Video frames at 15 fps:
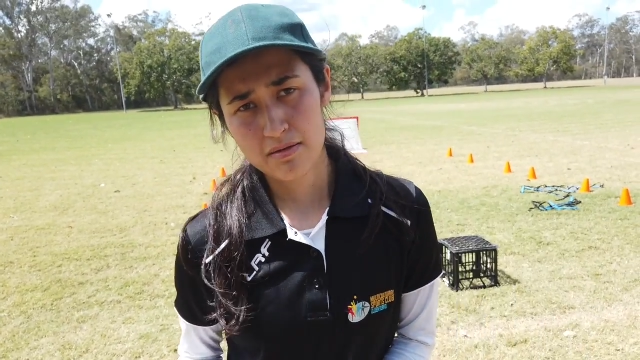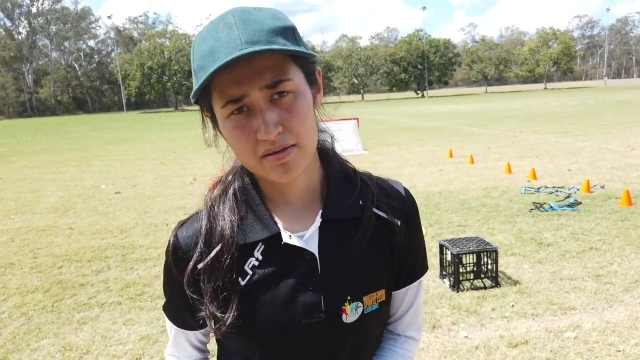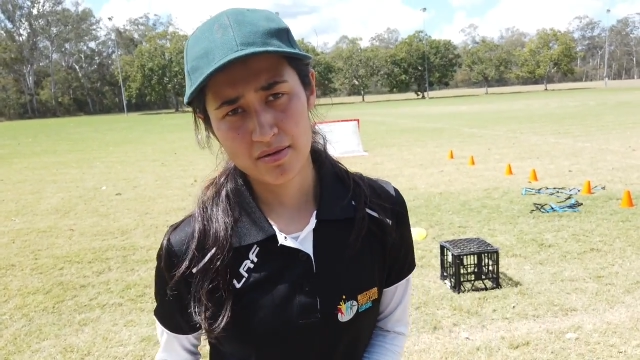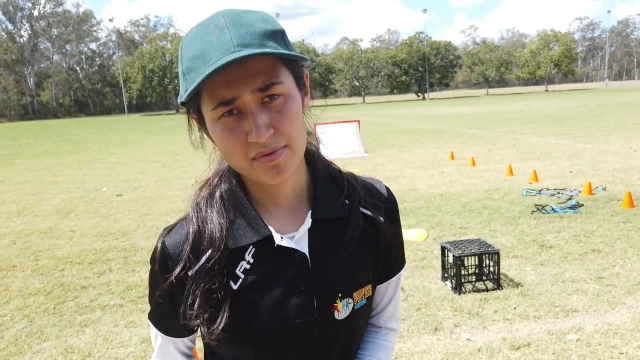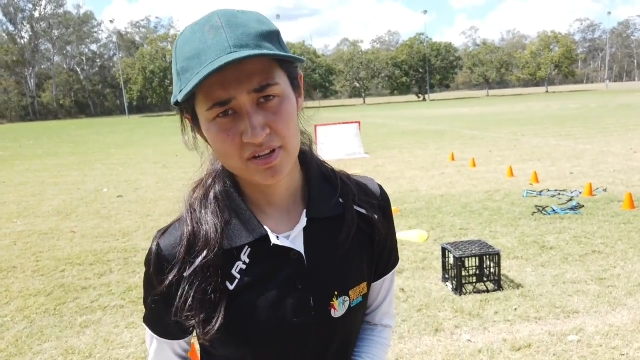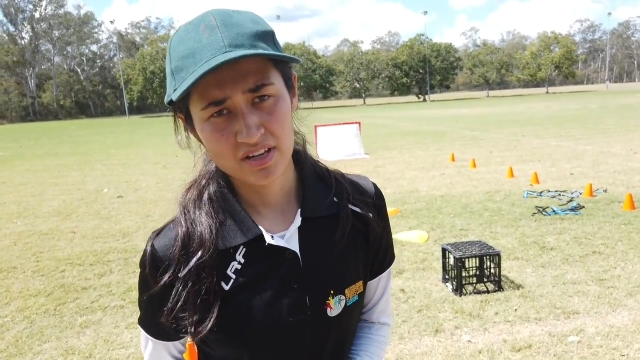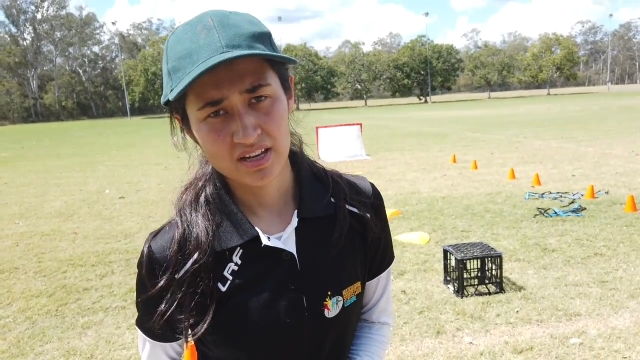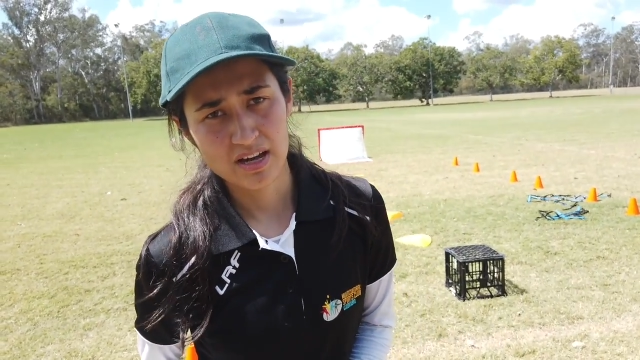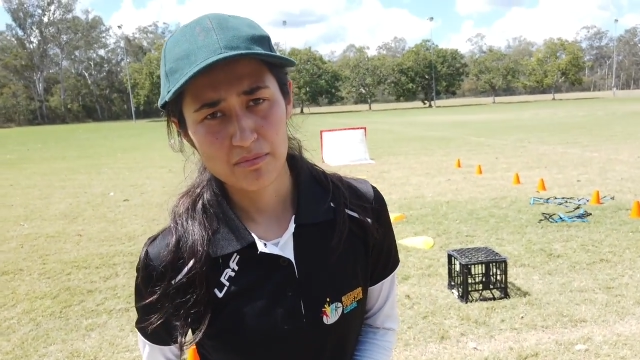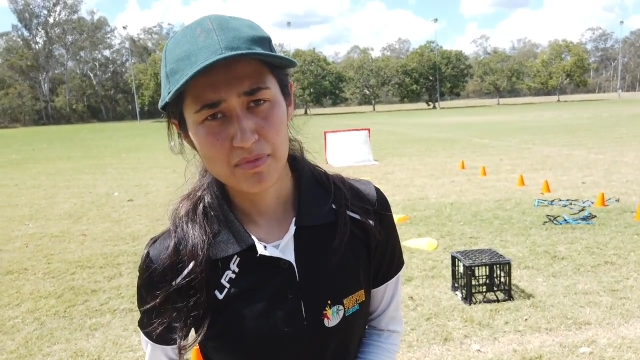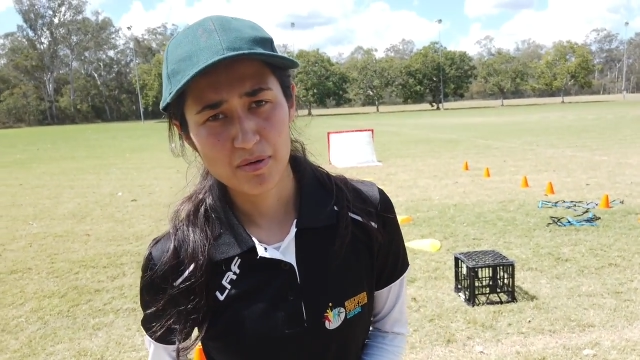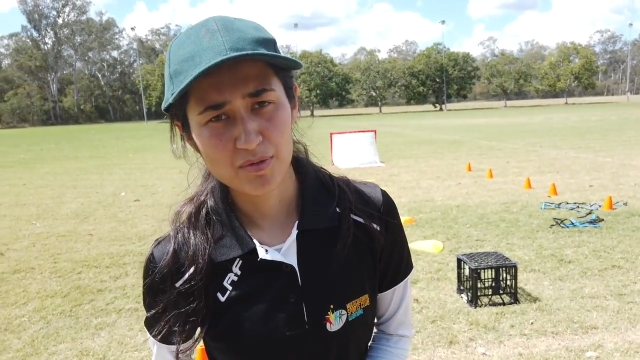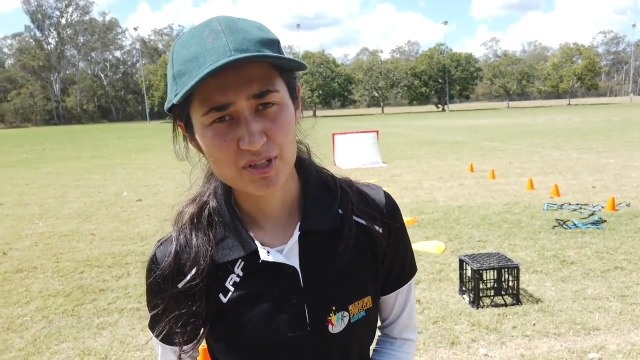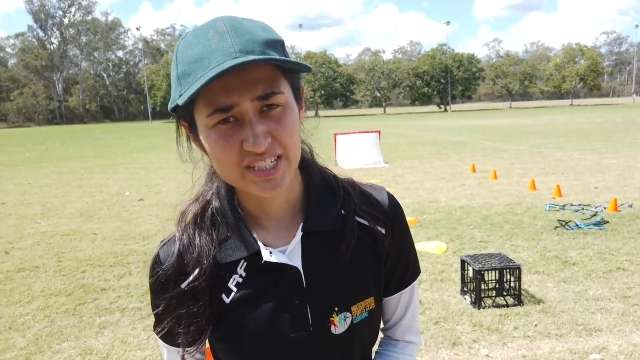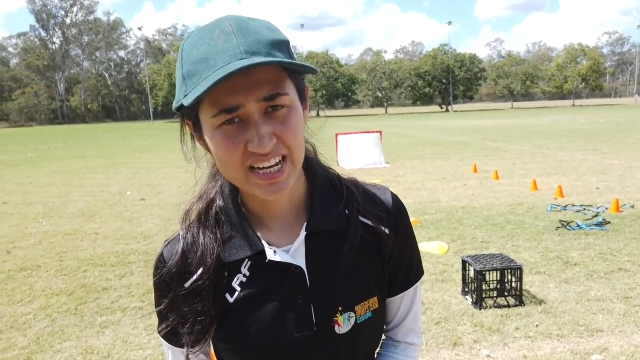Maybe you can get
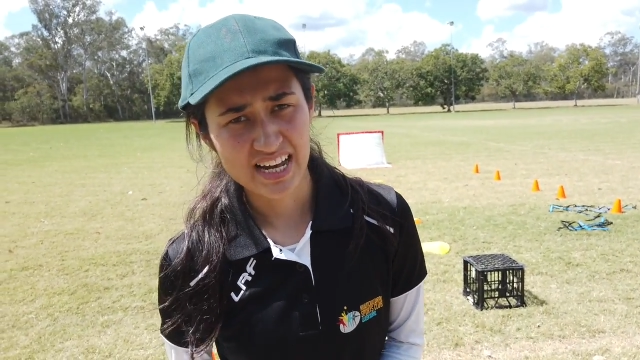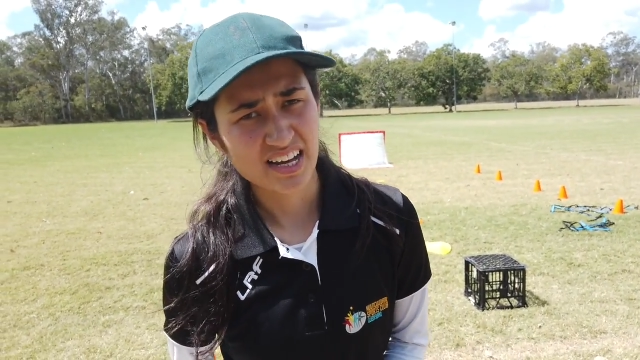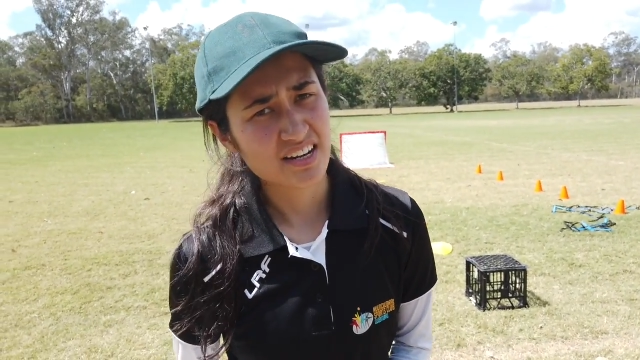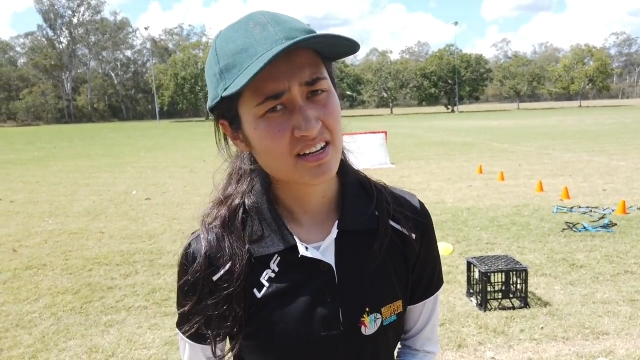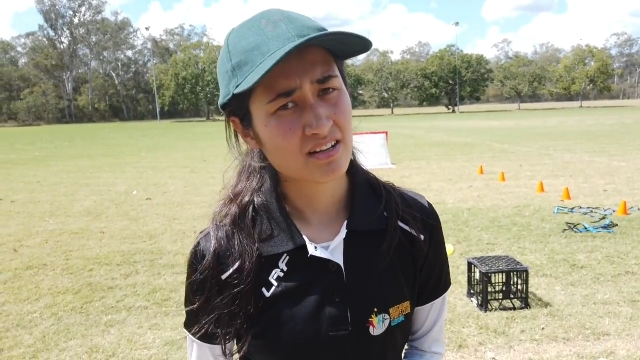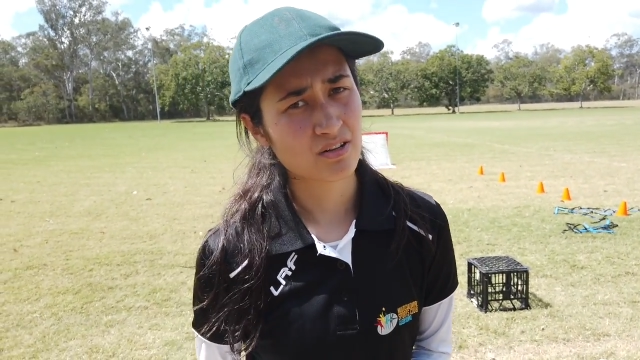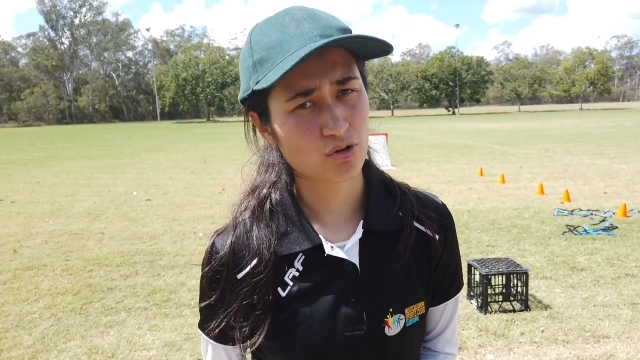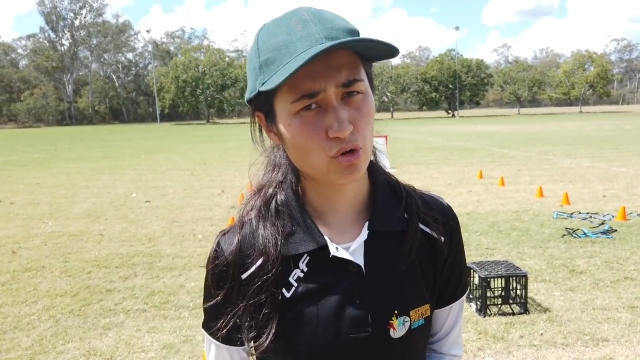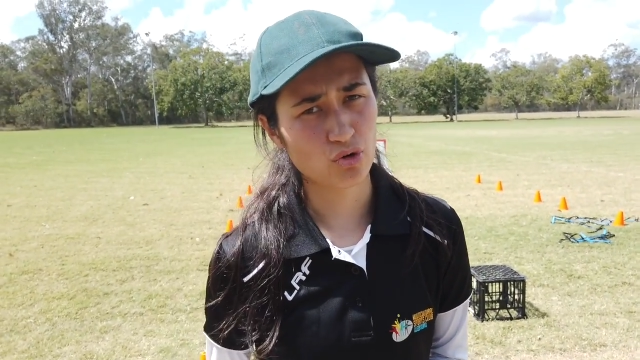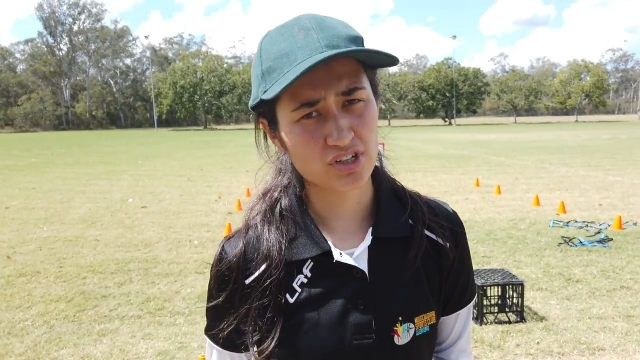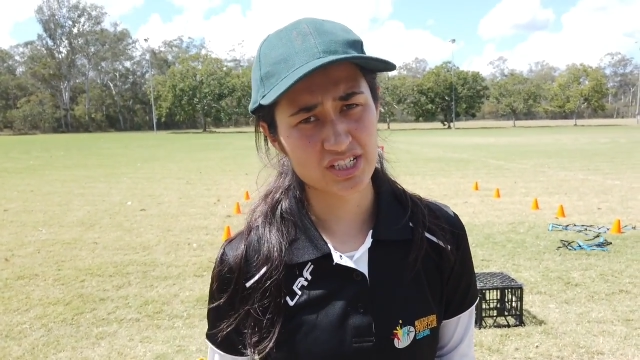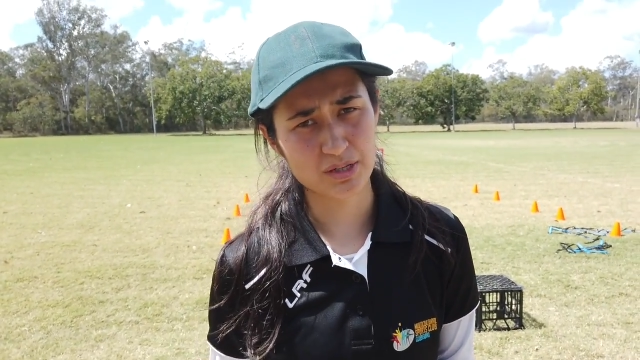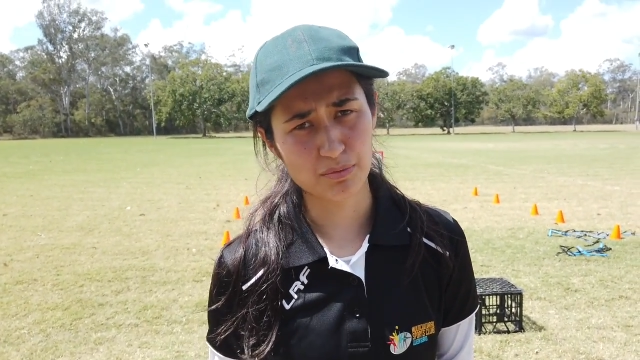mum or dad or a